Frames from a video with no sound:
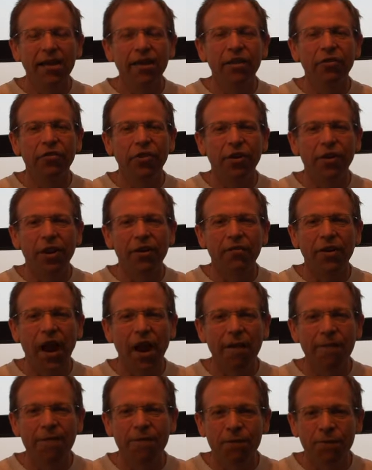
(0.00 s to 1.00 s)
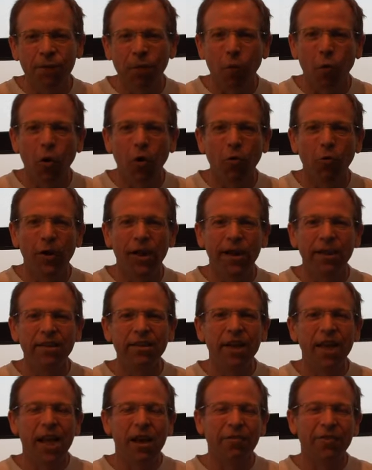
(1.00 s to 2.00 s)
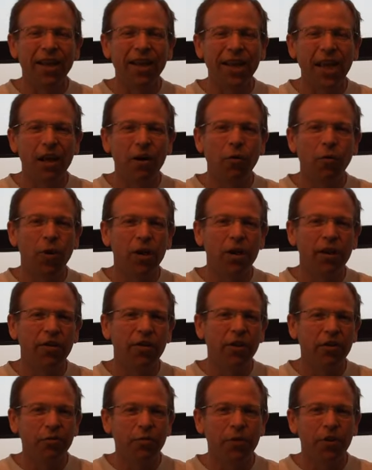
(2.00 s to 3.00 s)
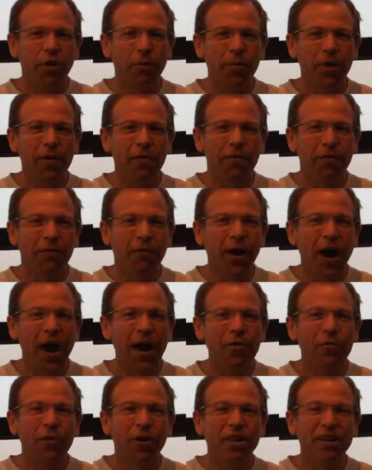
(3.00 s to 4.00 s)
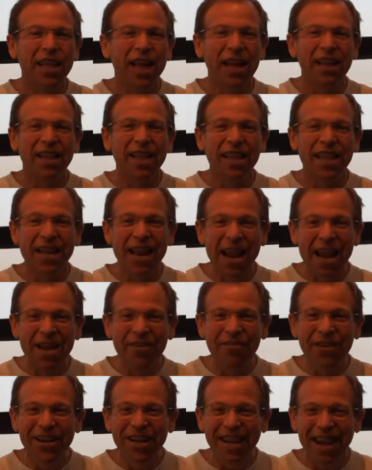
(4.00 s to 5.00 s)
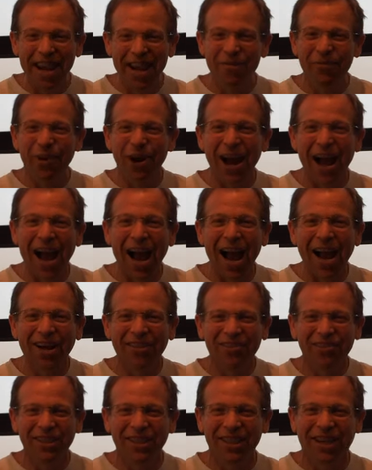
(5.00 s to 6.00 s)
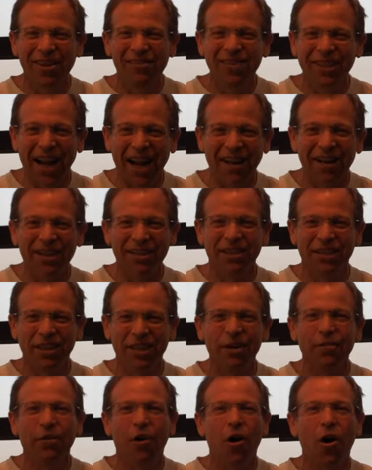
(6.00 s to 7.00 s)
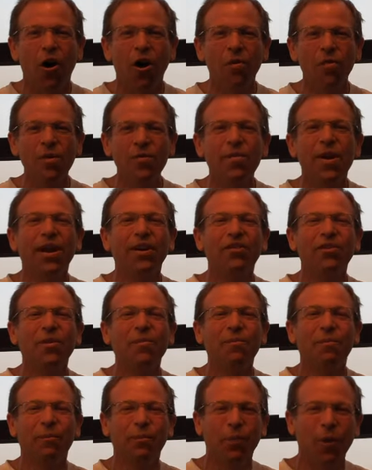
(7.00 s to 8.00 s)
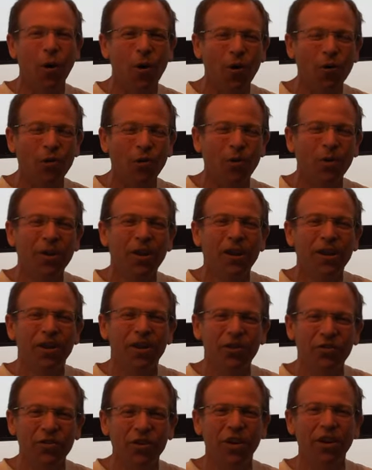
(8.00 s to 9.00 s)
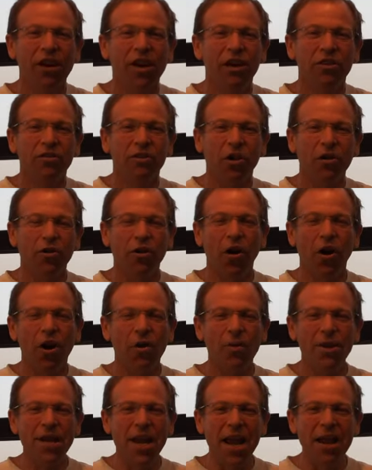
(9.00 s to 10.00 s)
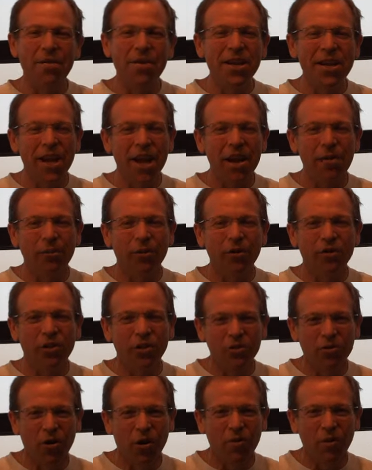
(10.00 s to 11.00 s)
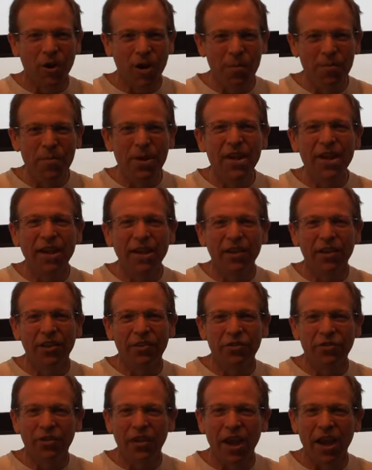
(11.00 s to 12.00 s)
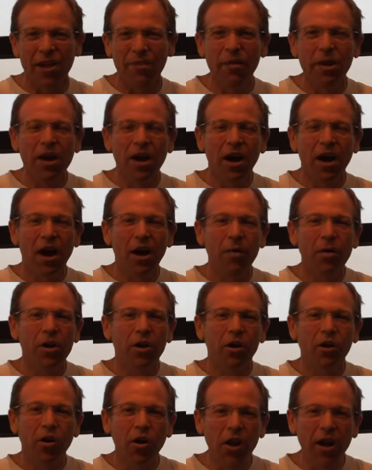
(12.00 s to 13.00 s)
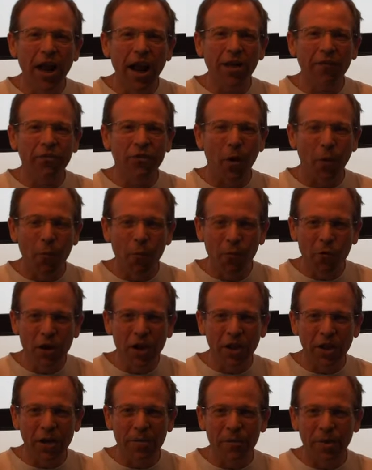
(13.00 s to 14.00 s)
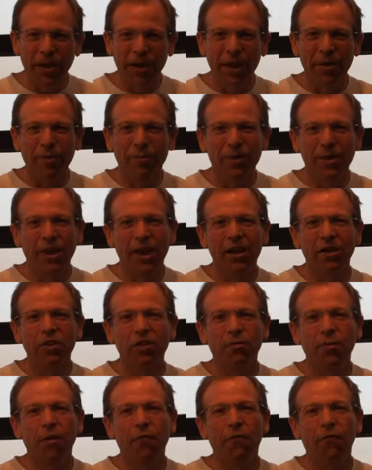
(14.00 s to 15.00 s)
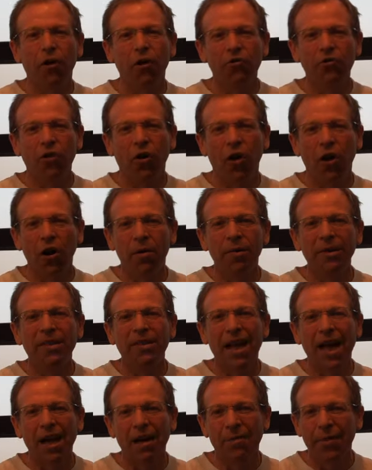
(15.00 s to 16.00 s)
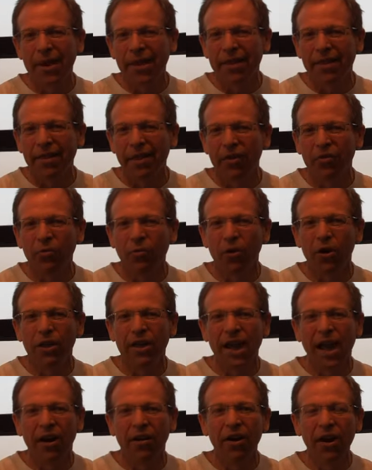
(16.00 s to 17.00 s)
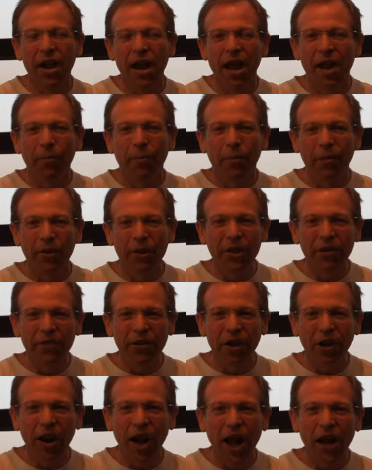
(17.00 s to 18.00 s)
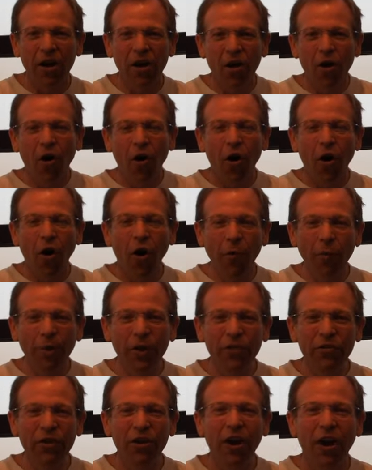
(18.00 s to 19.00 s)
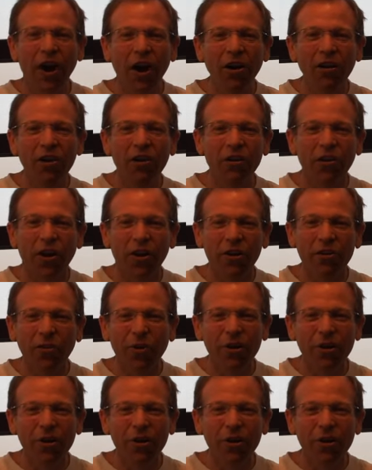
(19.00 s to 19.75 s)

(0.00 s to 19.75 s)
This year they've gotten four wins. If they get a win in this one, they'll be at five wins, and the Navy game will actually come down to see if Army makes a bowl this year. So the Army-Navy game, which is normally a meaningless game, could have some really big implications, but first, Army's got to make this one count. And believe it or not, Army is an underdog.